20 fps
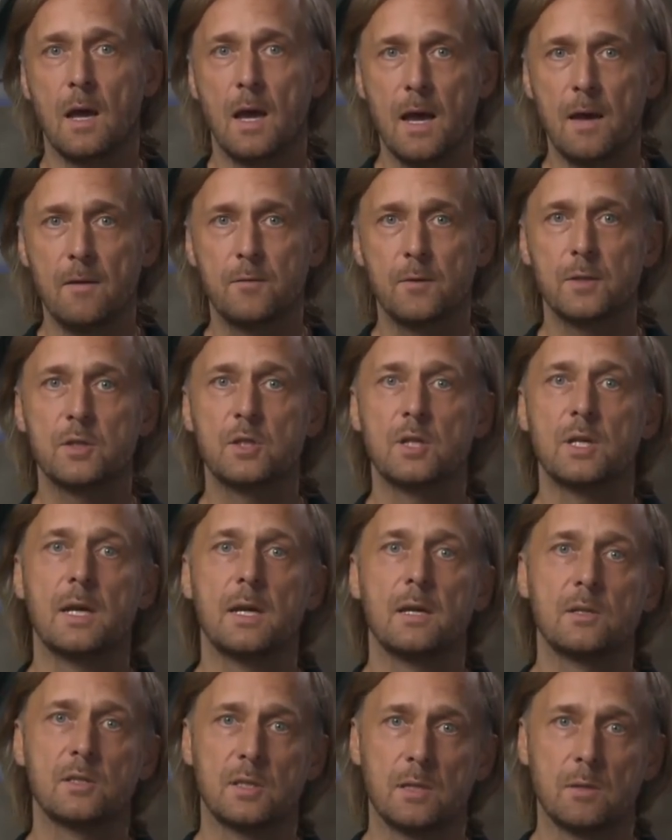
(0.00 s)
Every
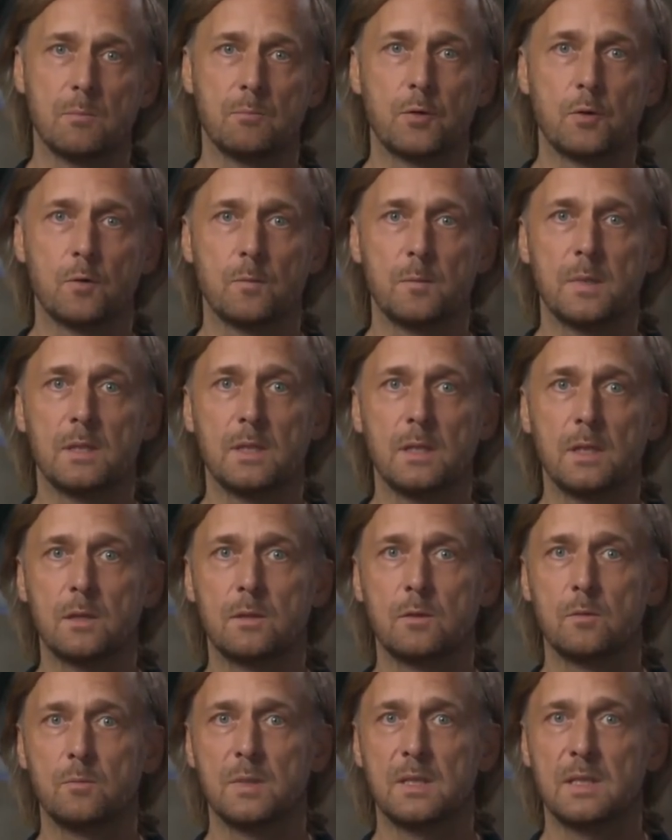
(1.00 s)
change and improvement
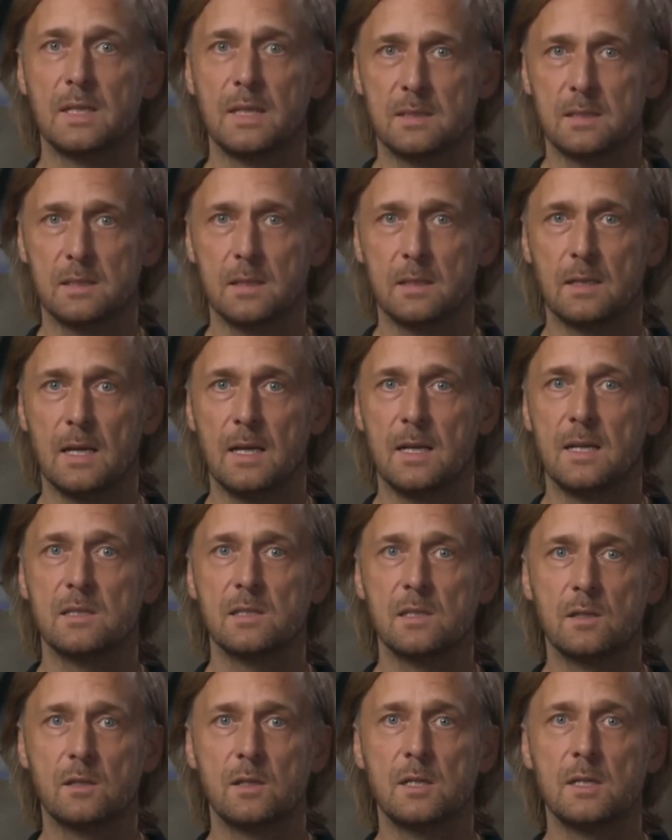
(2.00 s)
needed to be tested, and as
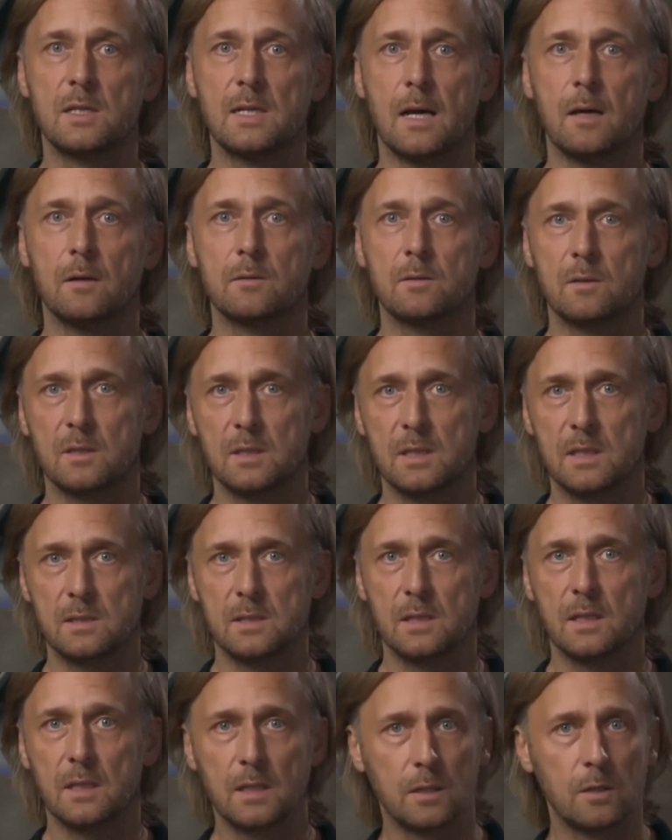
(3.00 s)
it turned out, our
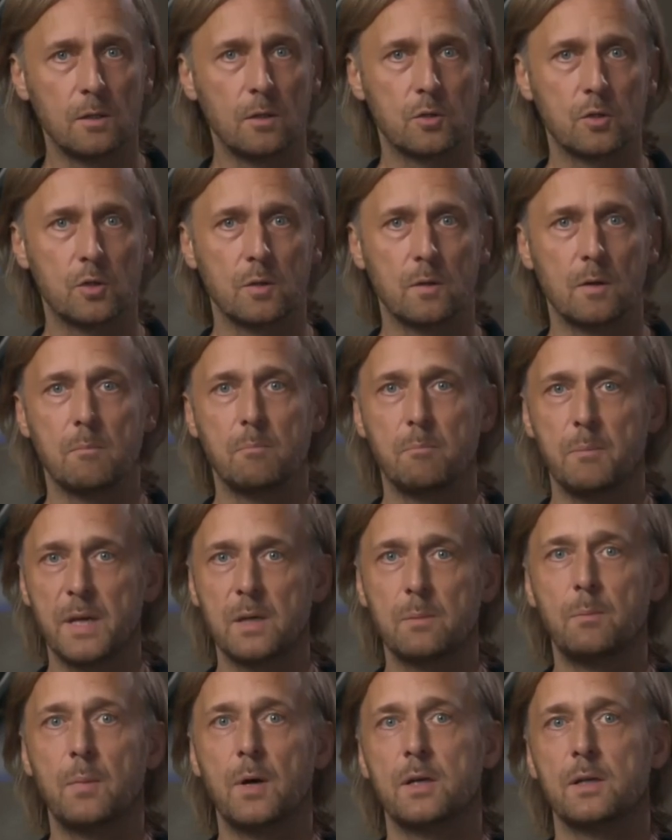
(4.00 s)
testing did not show a
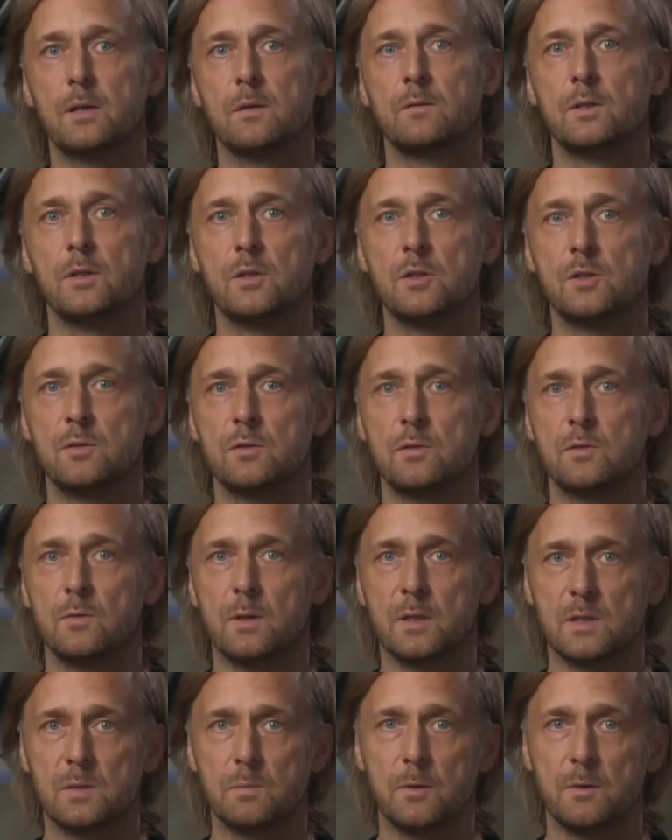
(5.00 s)
big part of the issues you
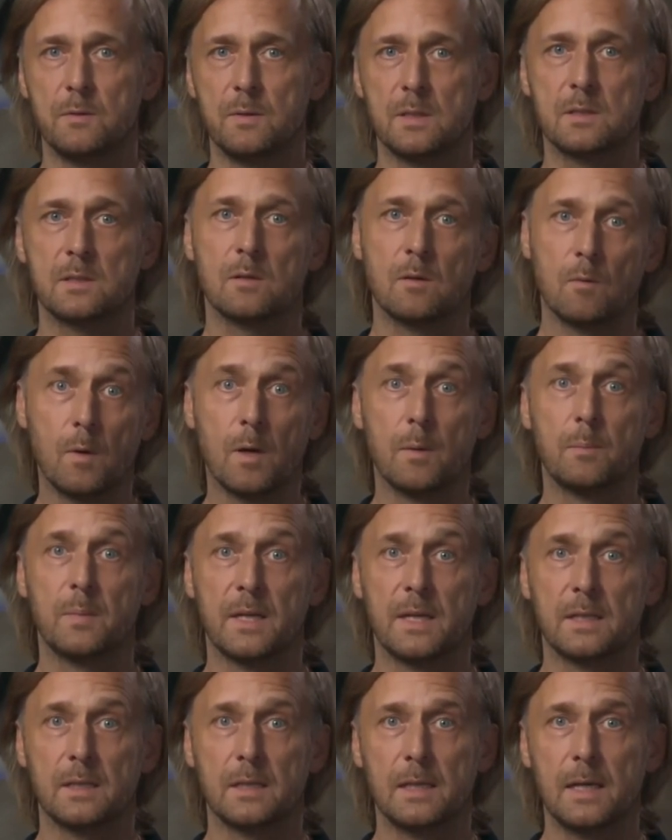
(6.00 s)
experience while
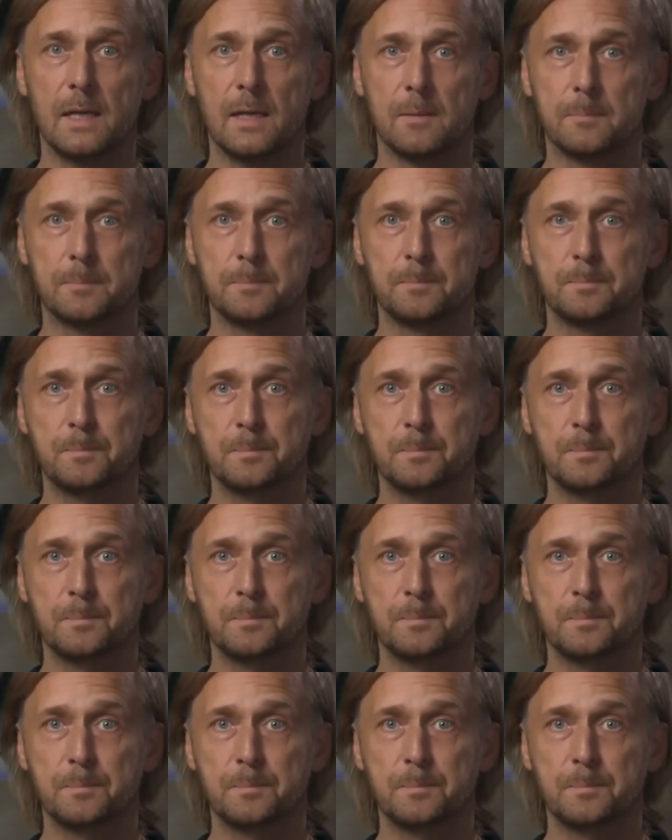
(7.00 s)
playing the game.